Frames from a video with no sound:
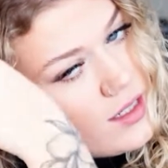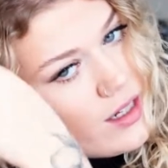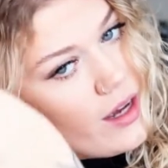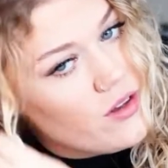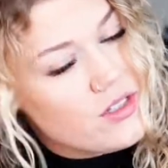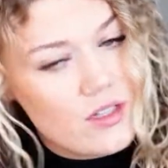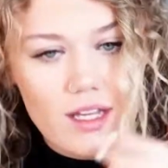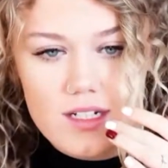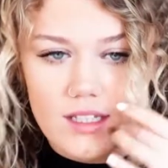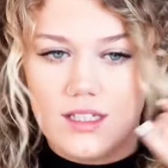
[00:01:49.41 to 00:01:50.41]
I also
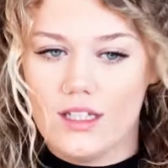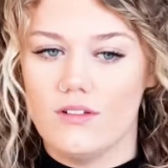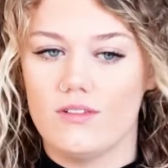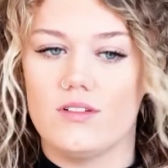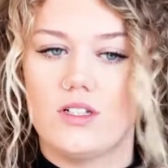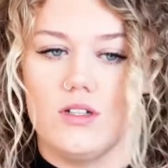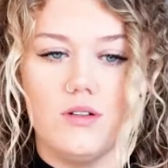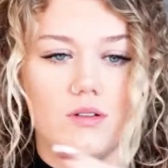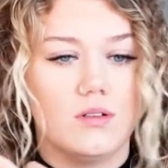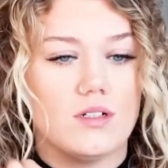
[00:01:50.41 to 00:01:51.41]
like to leave
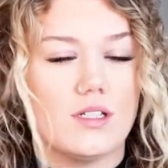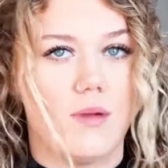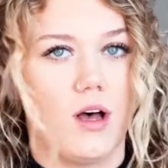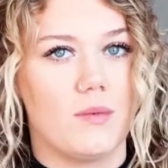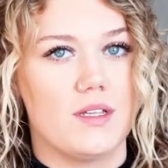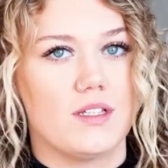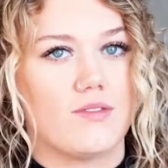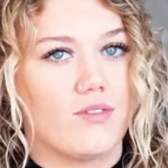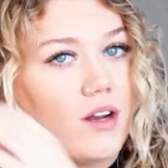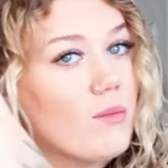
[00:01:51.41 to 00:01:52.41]
2 small pieces in
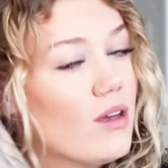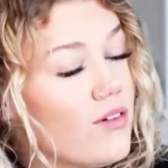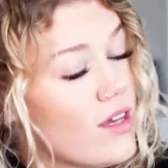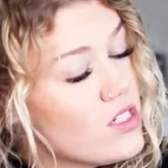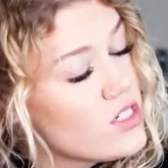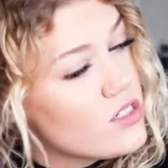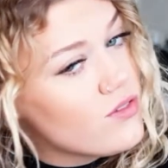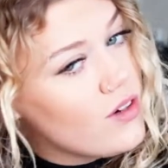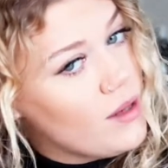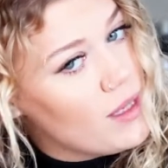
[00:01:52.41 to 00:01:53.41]
front of my face just to
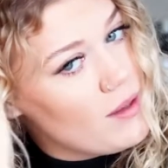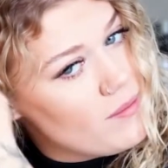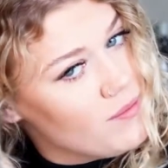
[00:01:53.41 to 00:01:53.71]
frame it.